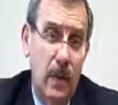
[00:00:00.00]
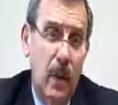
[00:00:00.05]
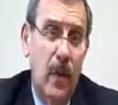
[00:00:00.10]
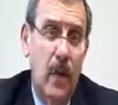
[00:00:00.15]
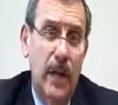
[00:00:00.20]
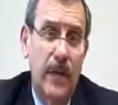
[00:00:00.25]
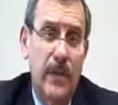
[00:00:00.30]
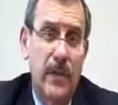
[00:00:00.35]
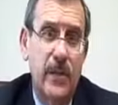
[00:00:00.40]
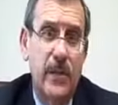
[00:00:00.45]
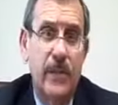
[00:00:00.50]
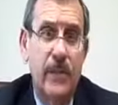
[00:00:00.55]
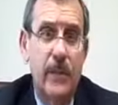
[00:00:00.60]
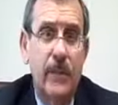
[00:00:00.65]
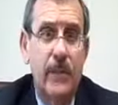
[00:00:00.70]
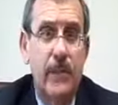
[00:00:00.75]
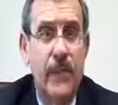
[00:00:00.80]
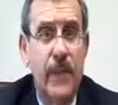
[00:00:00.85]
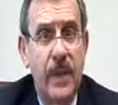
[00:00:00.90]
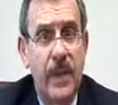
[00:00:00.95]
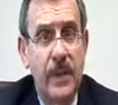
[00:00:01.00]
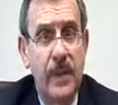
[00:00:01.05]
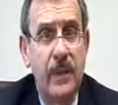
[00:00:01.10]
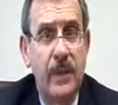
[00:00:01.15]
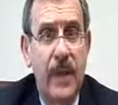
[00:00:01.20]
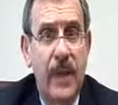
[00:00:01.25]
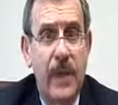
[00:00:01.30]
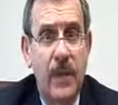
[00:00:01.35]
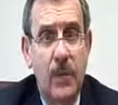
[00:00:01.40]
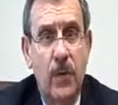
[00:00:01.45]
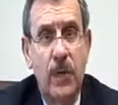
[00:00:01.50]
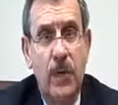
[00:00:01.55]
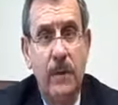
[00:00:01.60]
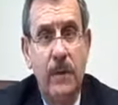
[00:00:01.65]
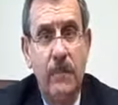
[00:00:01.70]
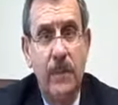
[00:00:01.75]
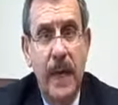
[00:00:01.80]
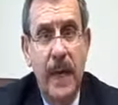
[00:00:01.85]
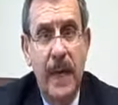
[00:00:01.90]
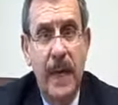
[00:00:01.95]
thoughts that the
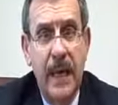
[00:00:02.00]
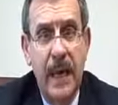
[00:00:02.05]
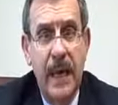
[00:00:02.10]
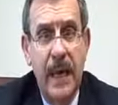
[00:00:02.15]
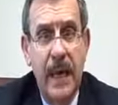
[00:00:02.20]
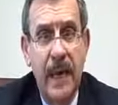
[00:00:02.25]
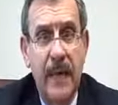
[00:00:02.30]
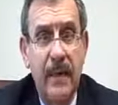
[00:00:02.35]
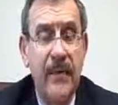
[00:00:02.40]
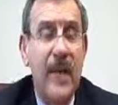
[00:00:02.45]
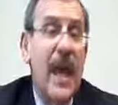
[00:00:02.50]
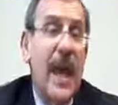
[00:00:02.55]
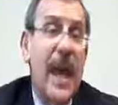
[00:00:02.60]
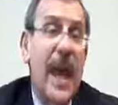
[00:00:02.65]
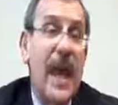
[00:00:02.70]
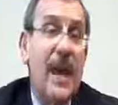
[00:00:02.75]
veteran may have,